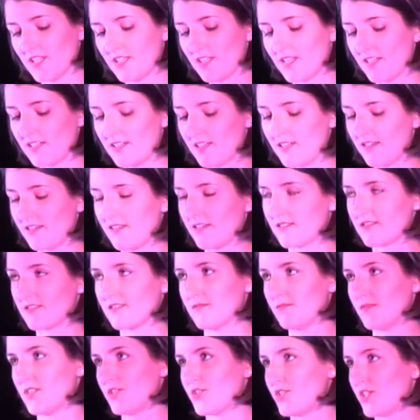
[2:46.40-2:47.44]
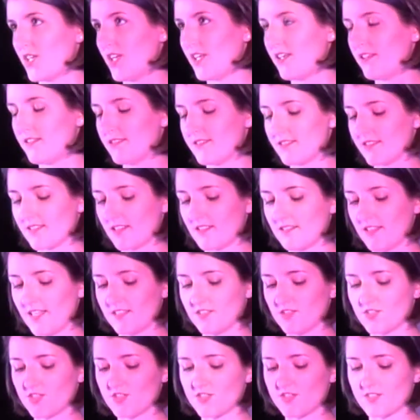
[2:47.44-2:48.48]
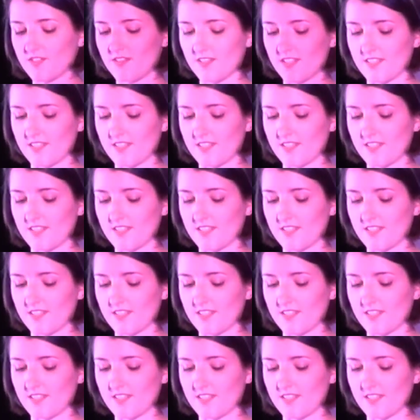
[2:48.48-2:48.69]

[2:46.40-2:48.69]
Idiot machines clench